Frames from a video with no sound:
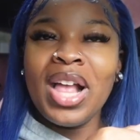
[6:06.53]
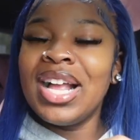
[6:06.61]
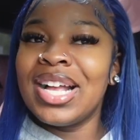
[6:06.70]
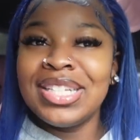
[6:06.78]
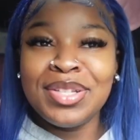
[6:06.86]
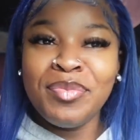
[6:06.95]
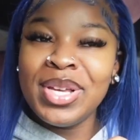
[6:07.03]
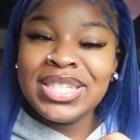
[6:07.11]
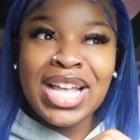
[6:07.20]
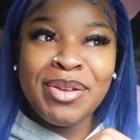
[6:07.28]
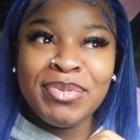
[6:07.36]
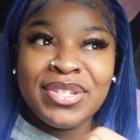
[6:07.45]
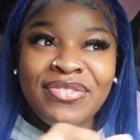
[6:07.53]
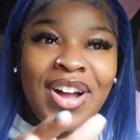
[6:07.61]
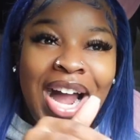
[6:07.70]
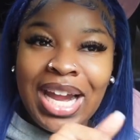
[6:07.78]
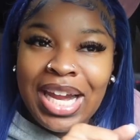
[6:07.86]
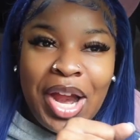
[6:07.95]
because the mixtape is
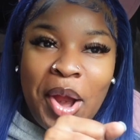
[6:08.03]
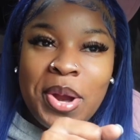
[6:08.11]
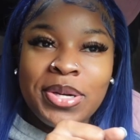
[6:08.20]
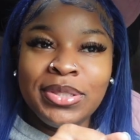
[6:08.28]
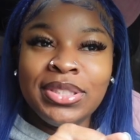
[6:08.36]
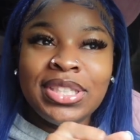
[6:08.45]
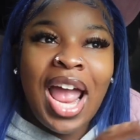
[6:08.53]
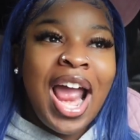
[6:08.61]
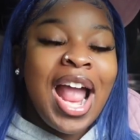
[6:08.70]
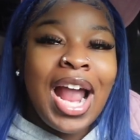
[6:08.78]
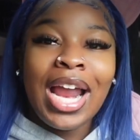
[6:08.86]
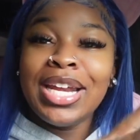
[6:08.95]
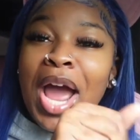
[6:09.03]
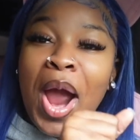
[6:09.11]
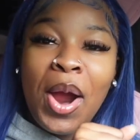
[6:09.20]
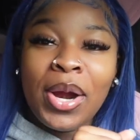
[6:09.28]
fire and I